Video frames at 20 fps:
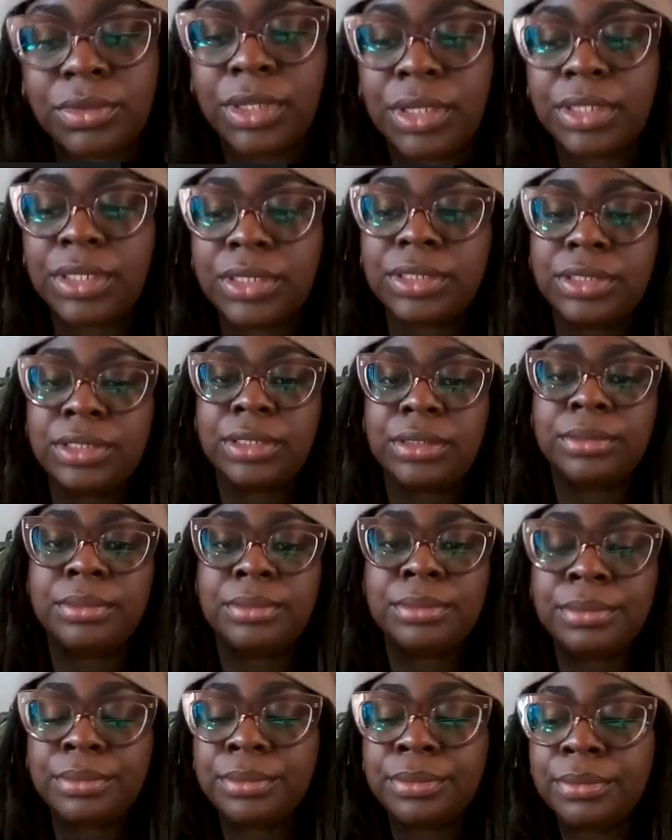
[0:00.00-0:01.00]

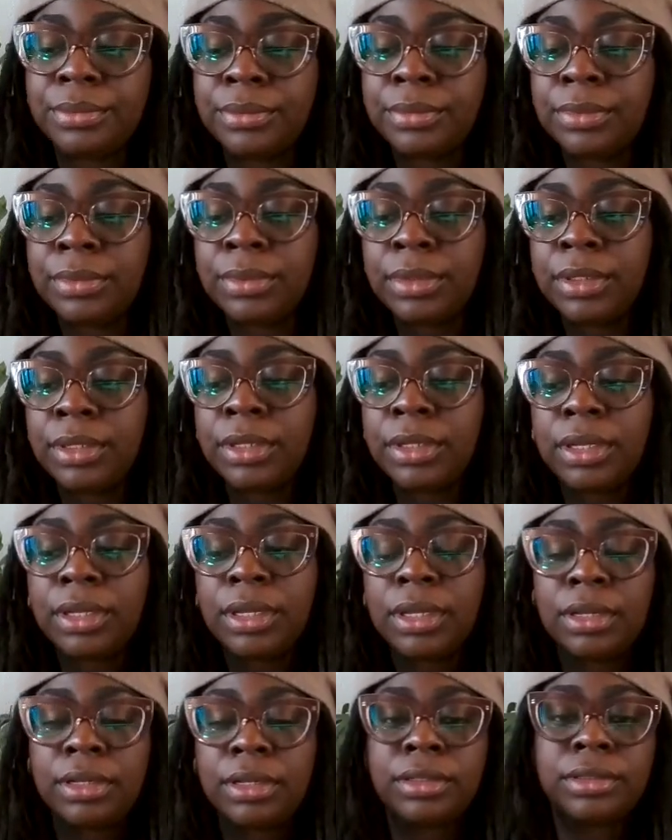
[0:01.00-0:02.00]
Awesome.
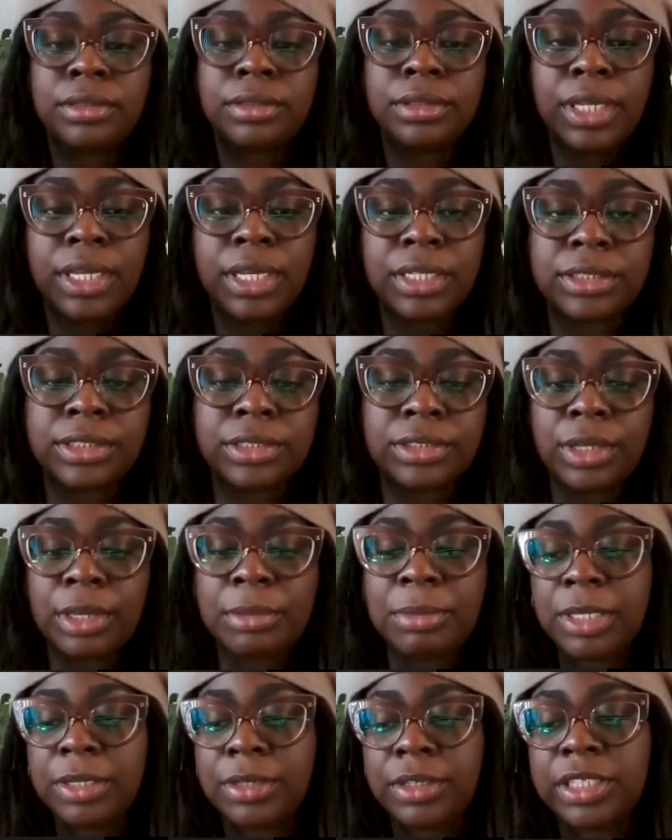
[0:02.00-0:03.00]
Yeah, so I
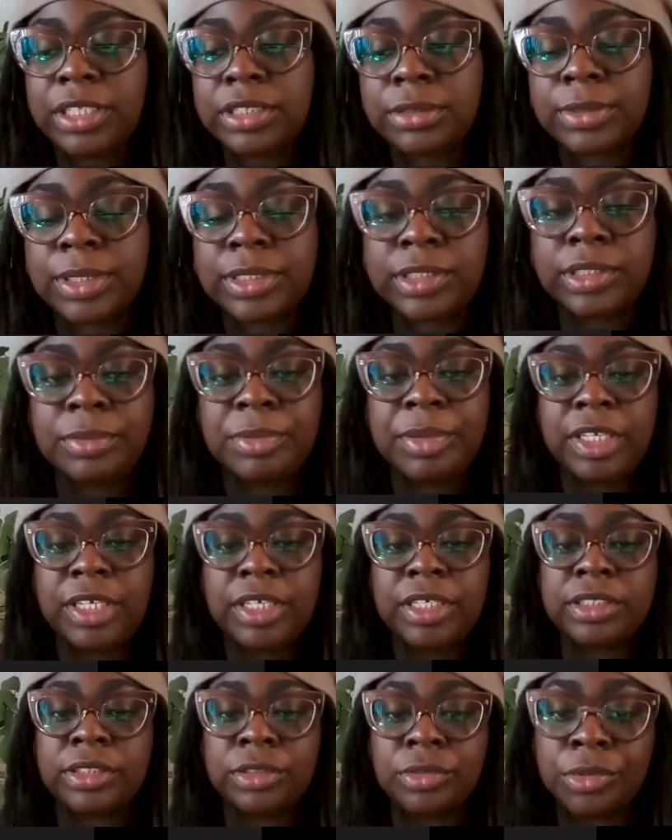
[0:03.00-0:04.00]
mean, this recipe
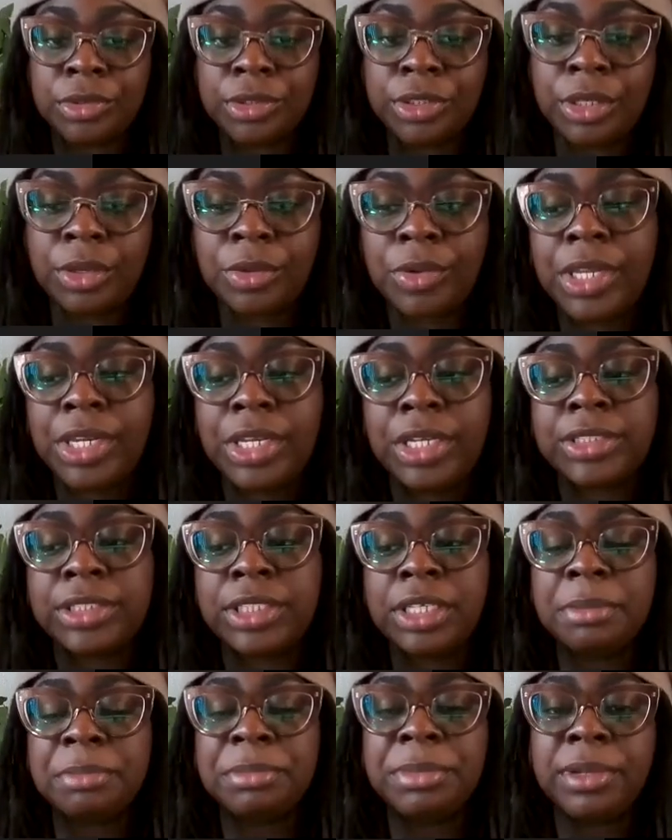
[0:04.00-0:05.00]
is a really great
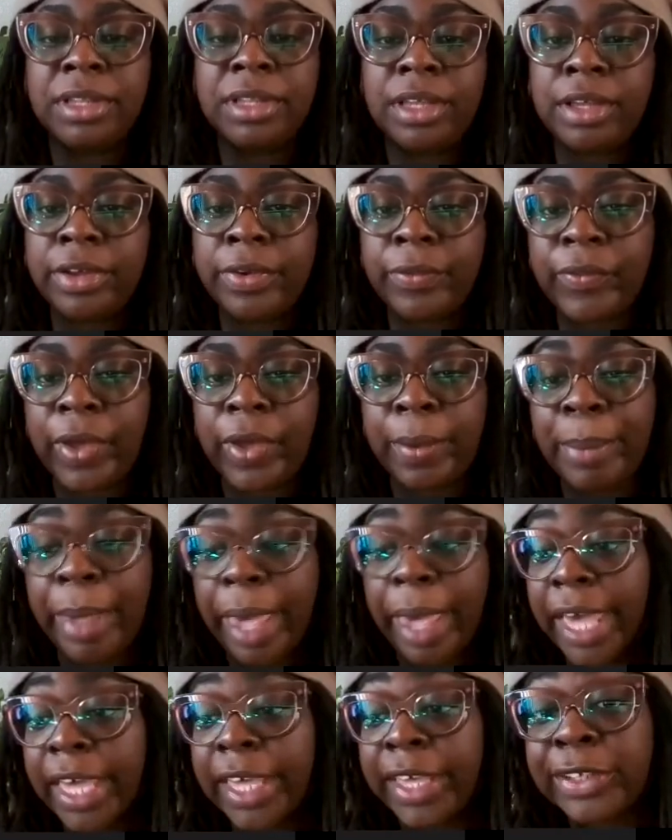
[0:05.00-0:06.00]
example of a
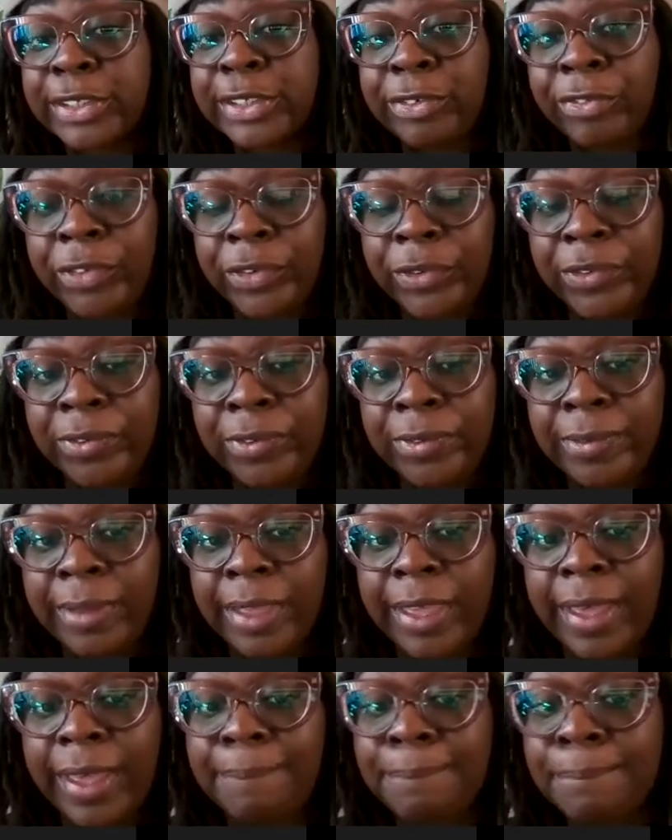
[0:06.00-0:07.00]
packaged food
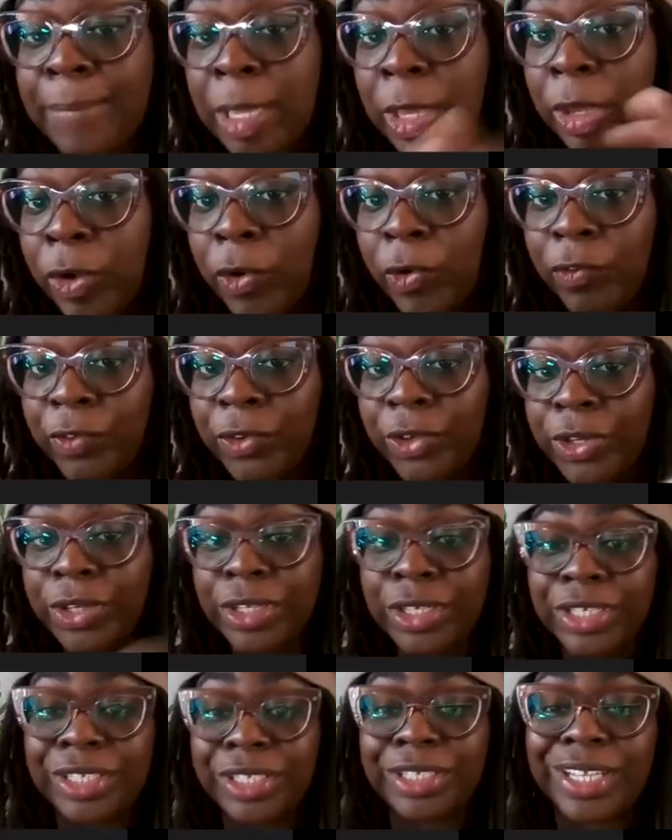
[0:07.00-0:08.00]

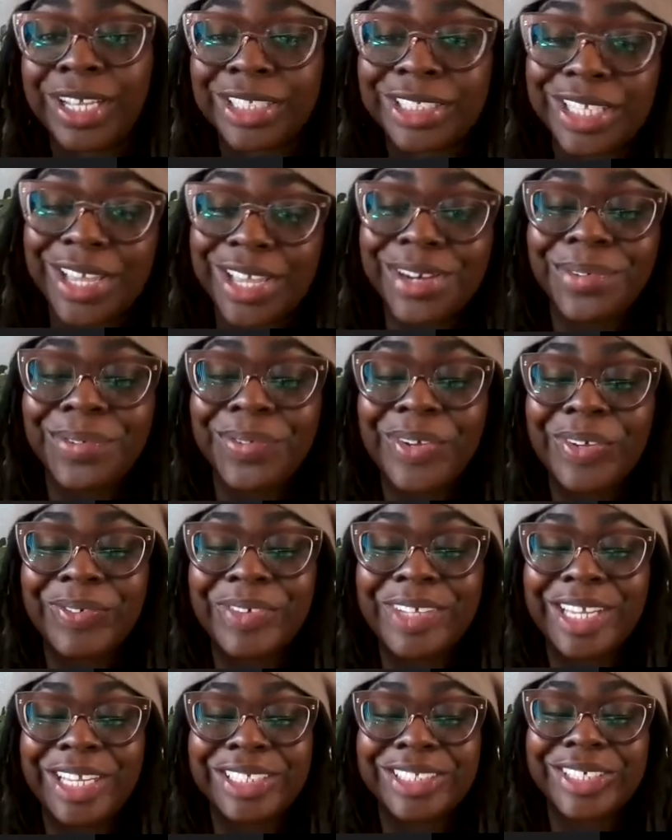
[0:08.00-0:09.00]
makeover, and that's kind of what
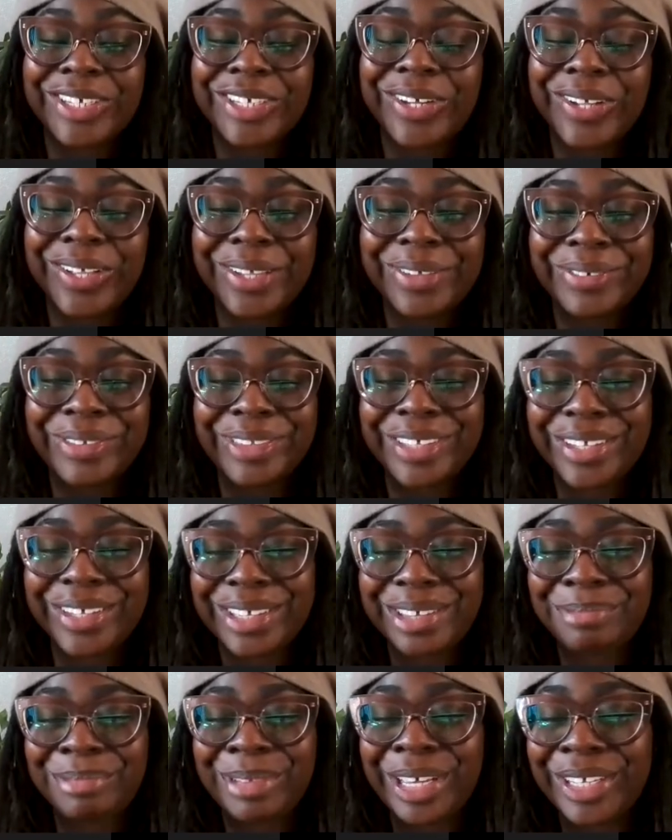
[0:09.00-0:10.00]
we like to call it with
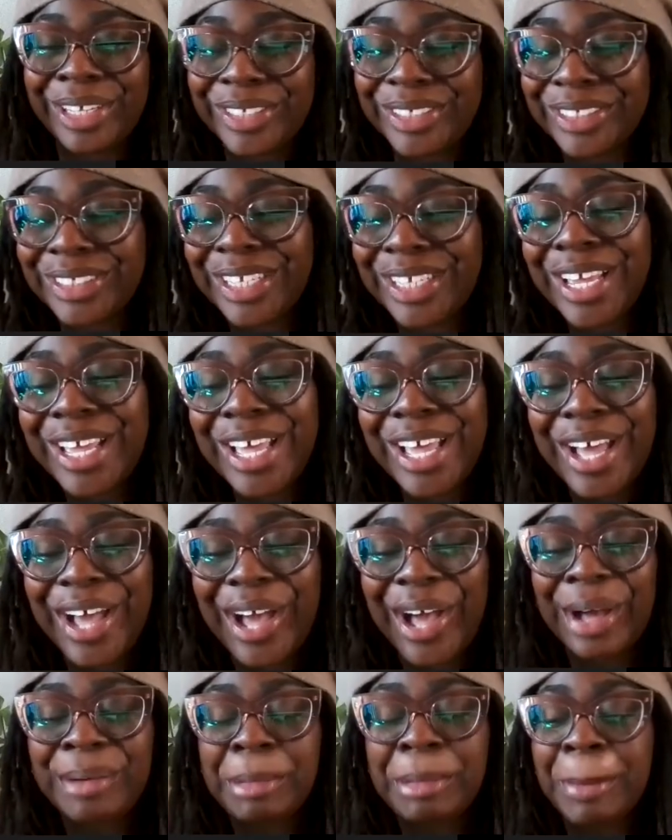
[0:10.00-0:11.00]
Cooking Matters,
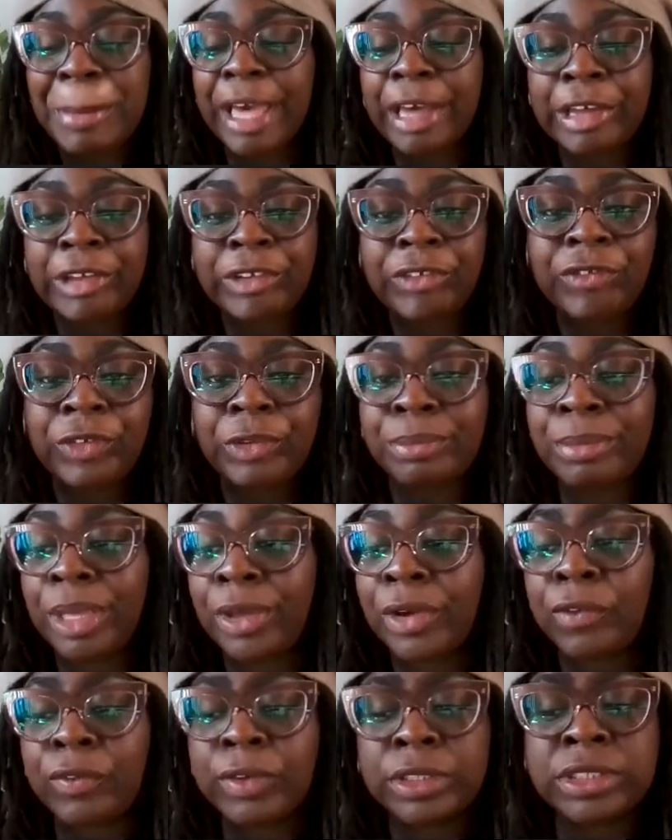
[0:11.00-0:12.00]
a packaged food
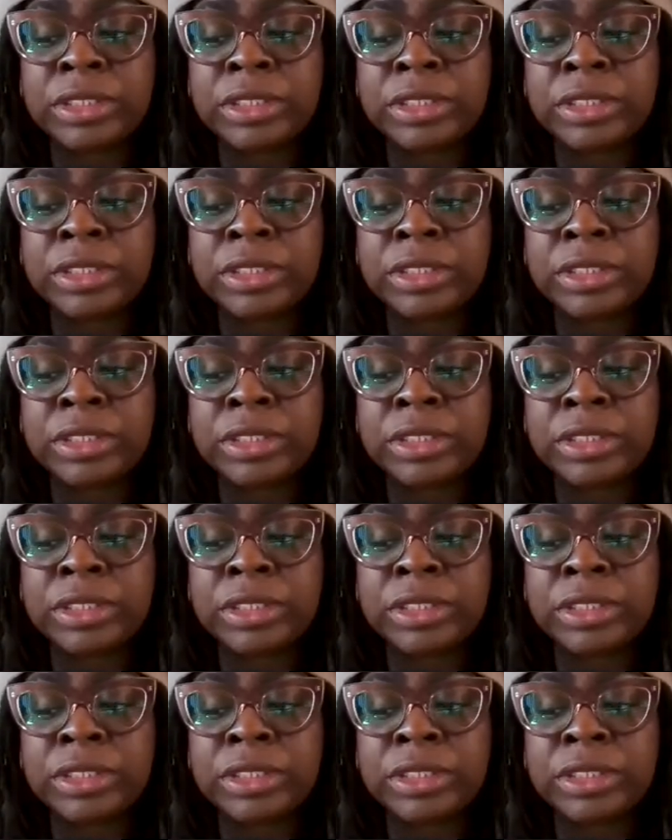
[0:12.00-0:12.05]
makeover.